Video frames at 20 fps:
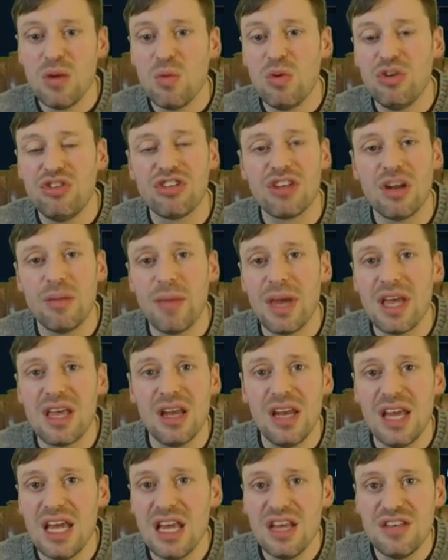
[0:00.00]
which is going to make
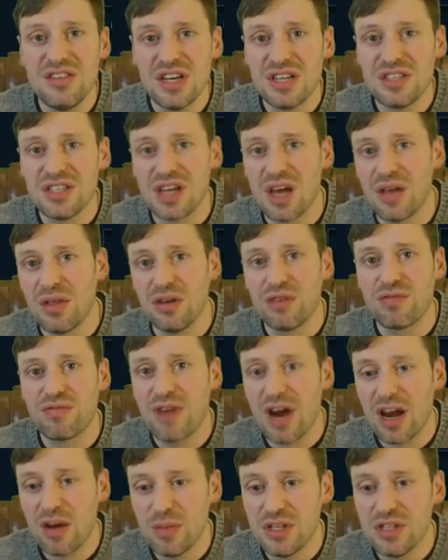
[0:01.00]
it easier to get those
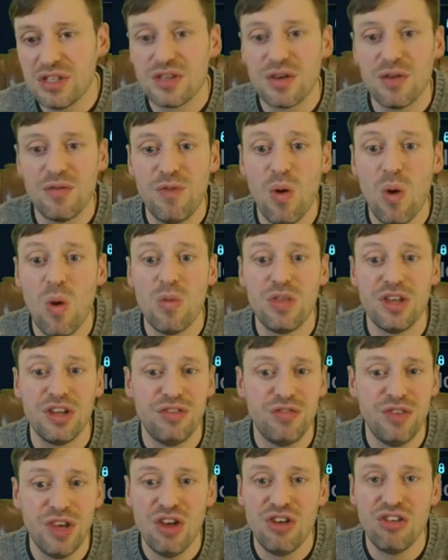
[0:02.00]
fragments for
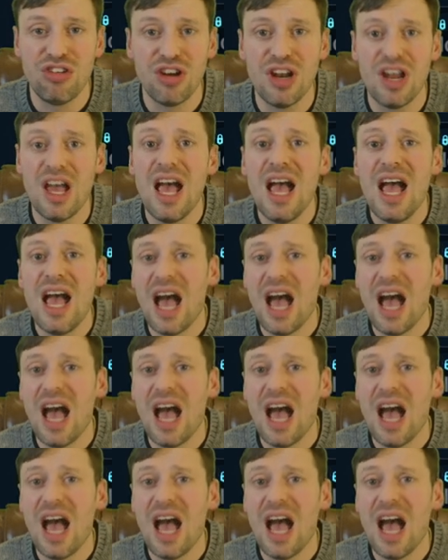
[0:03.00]
this fusion.